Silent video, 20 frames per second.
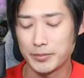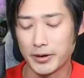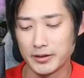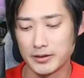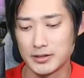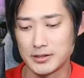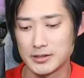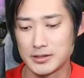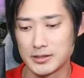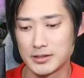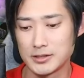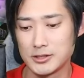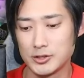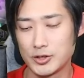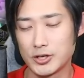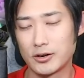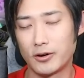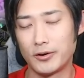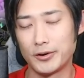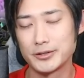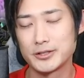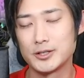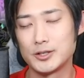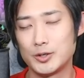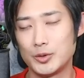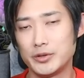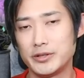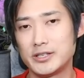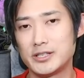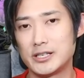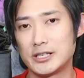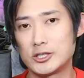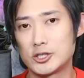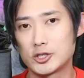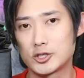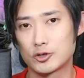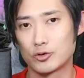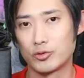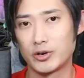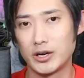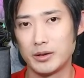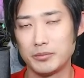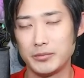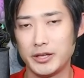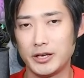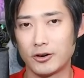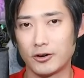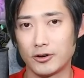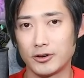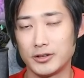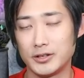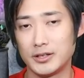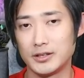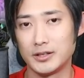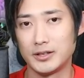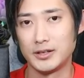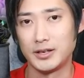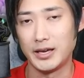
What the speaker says: about this is you can also do this extremely early in the